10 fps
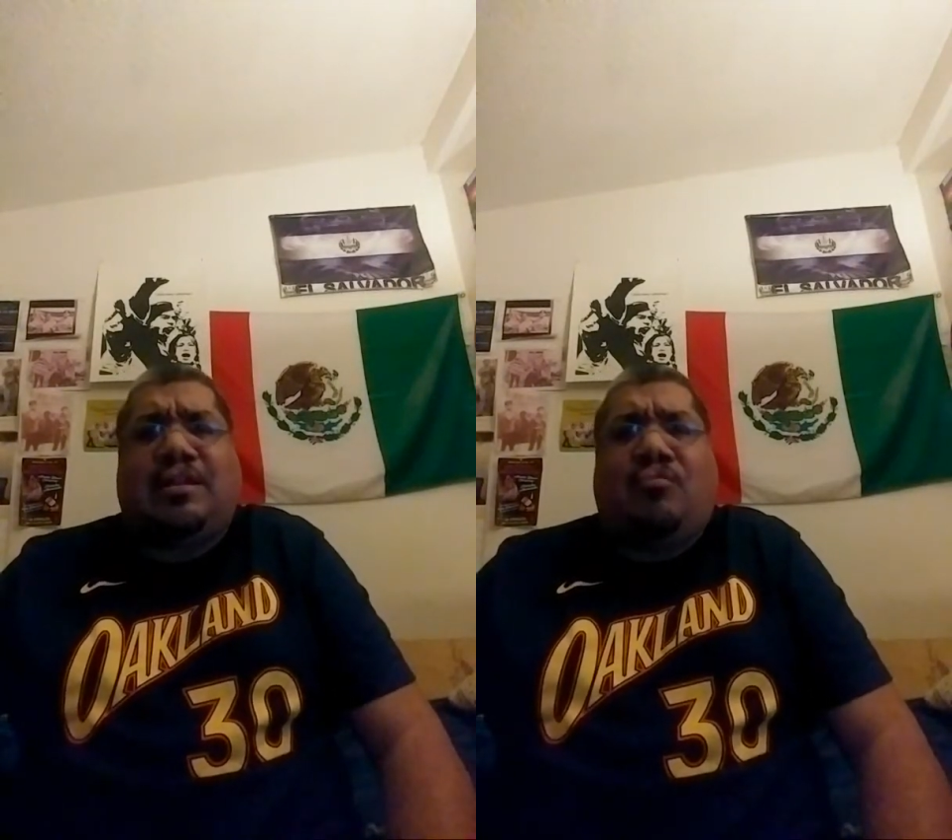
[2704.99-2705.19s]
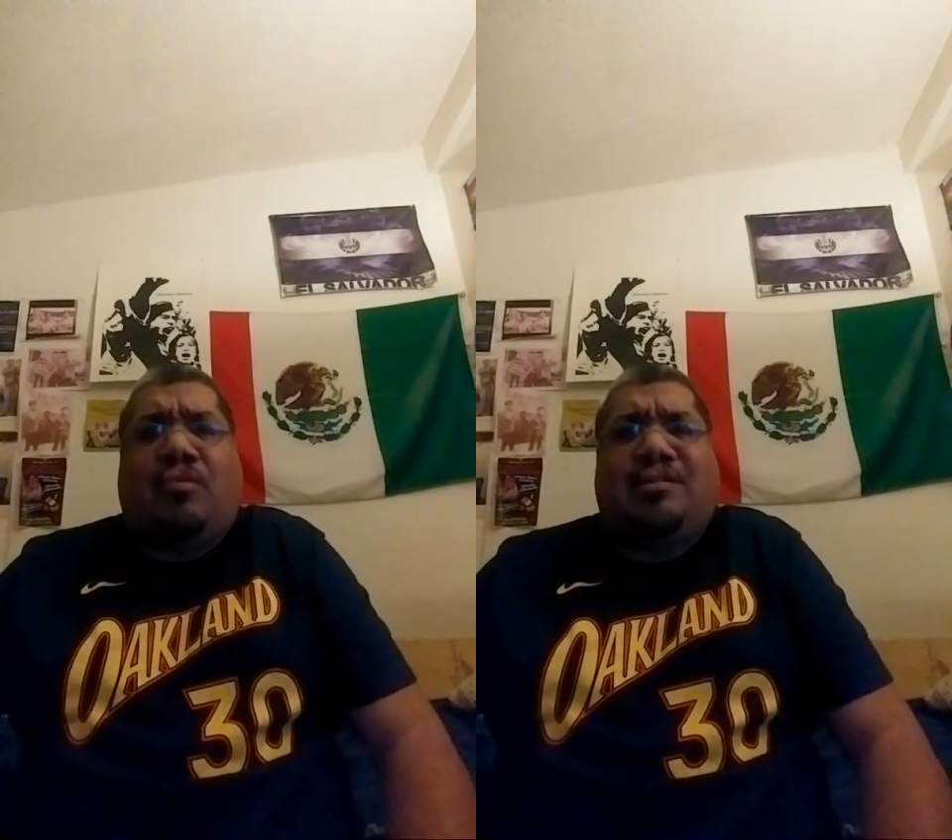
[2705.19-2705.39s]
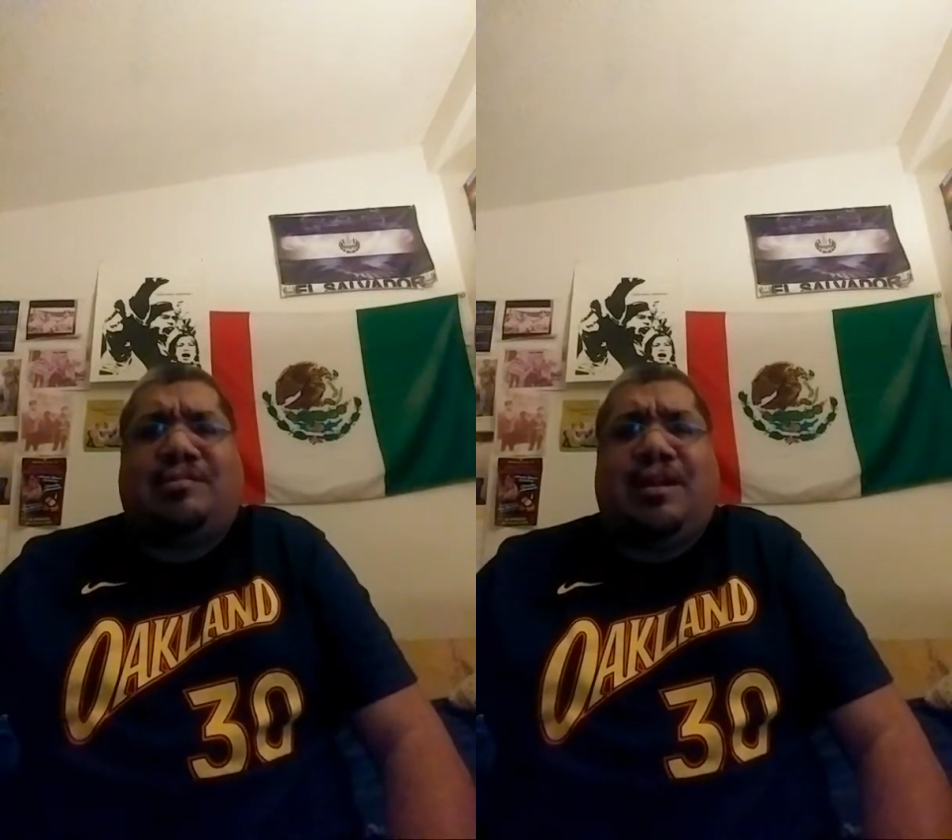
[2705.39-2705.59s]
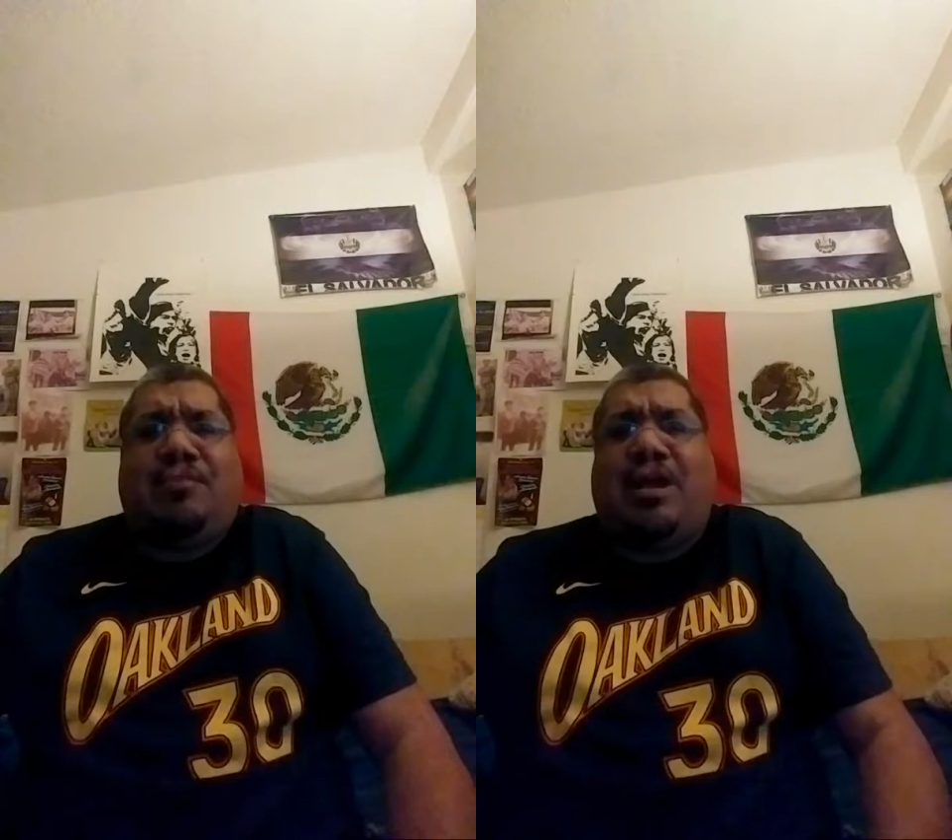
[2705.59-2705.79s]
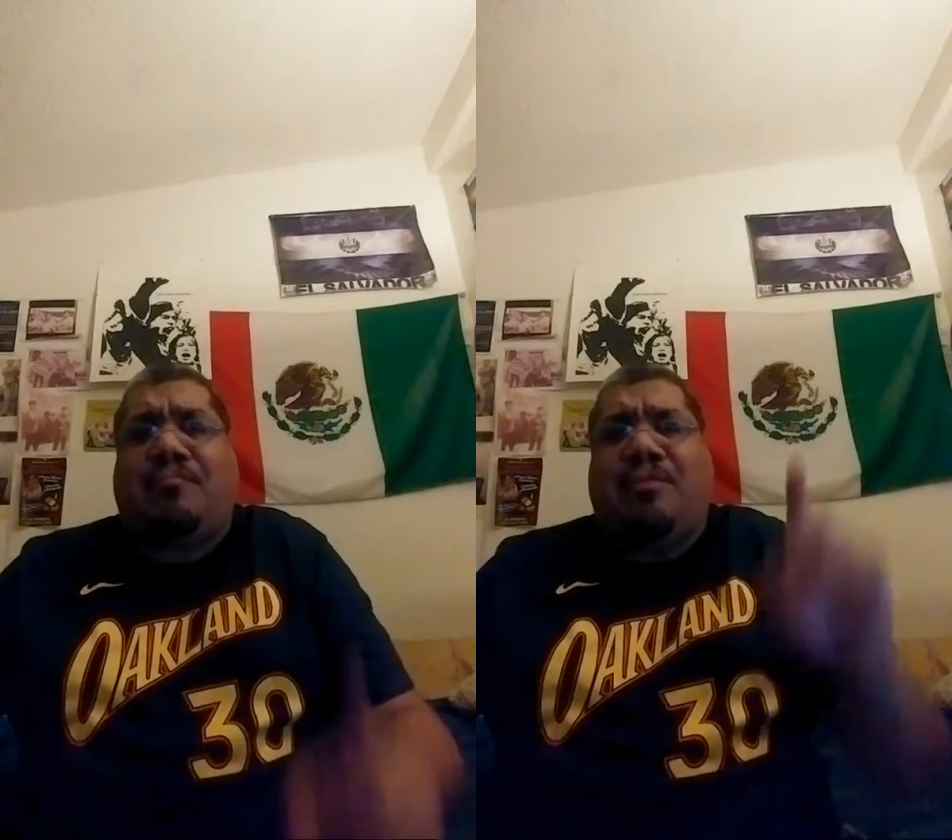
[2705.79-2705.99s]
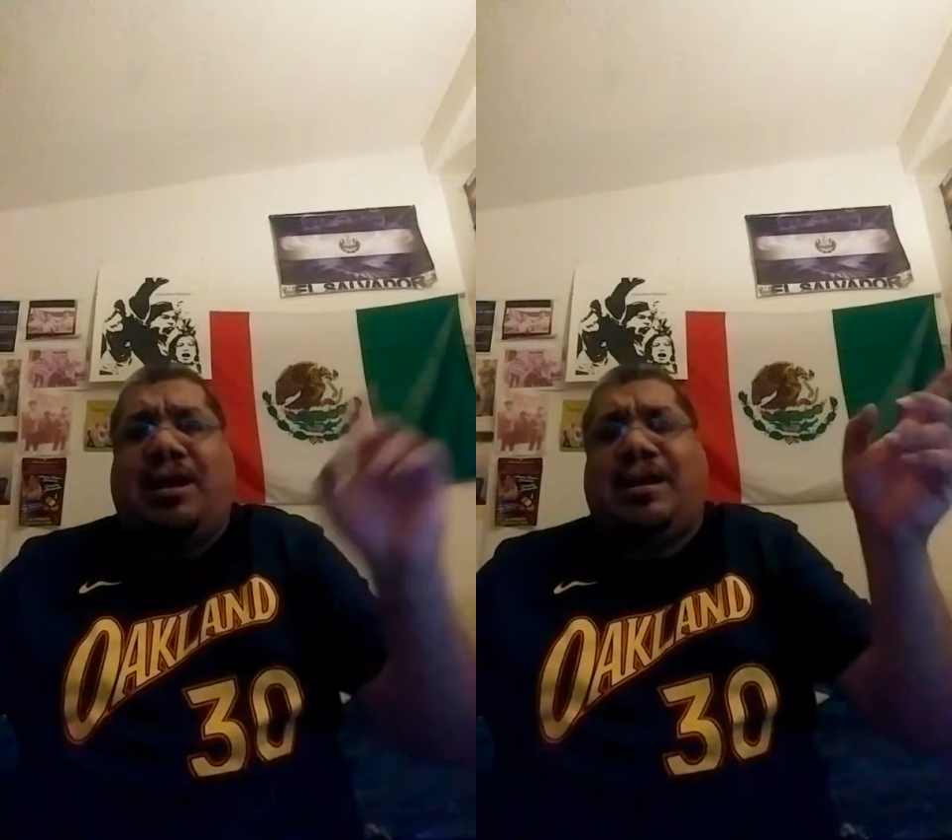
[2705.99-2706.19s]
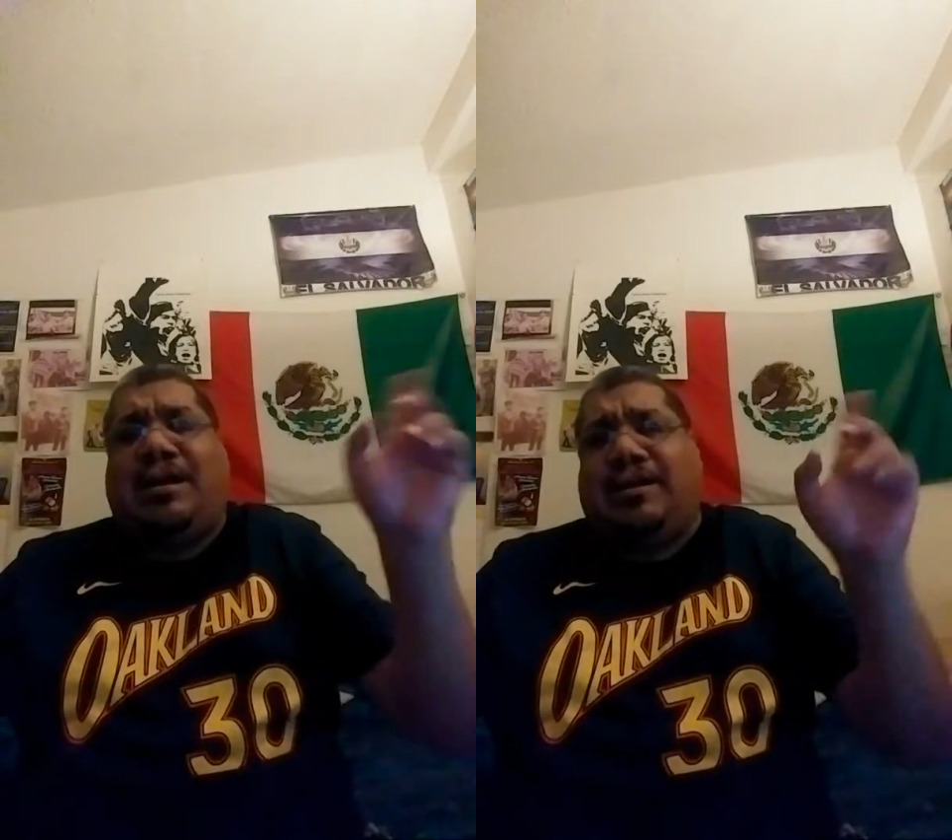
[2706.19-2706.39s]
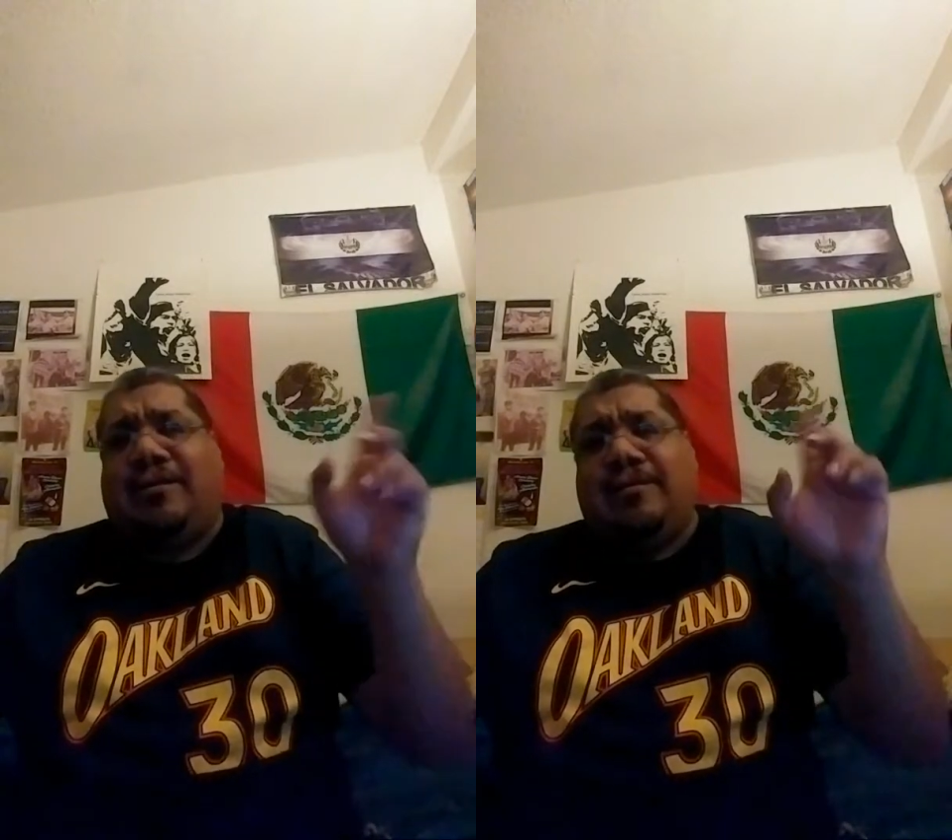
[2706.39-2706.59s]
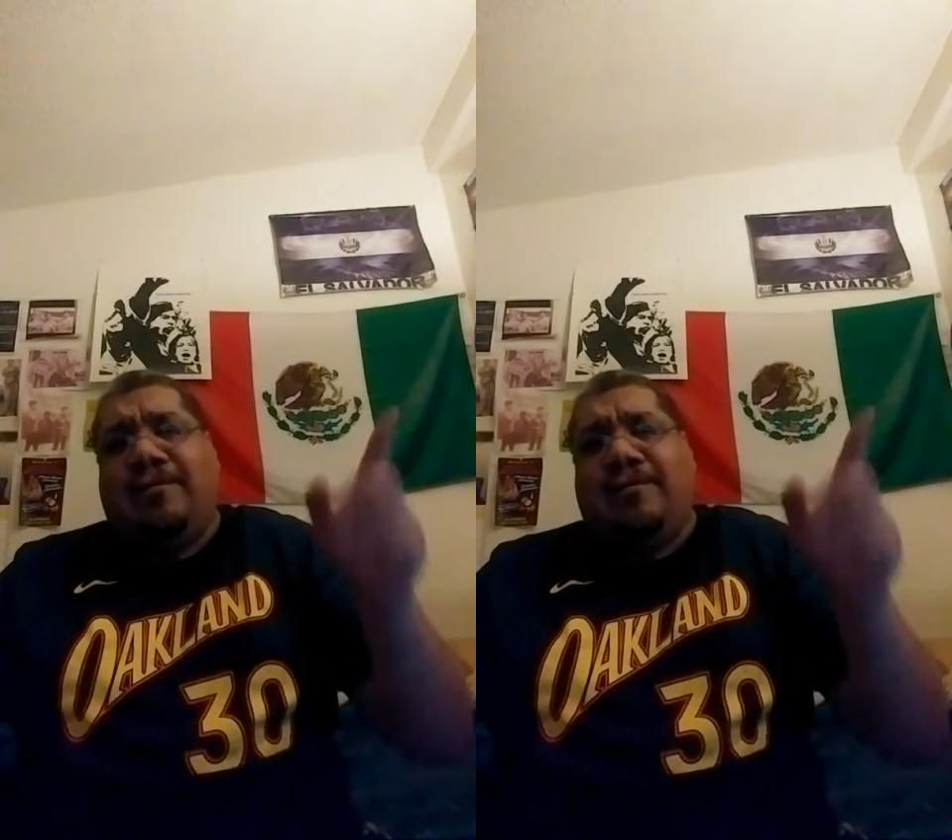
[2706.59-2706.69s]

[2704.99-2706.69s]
I want to say right by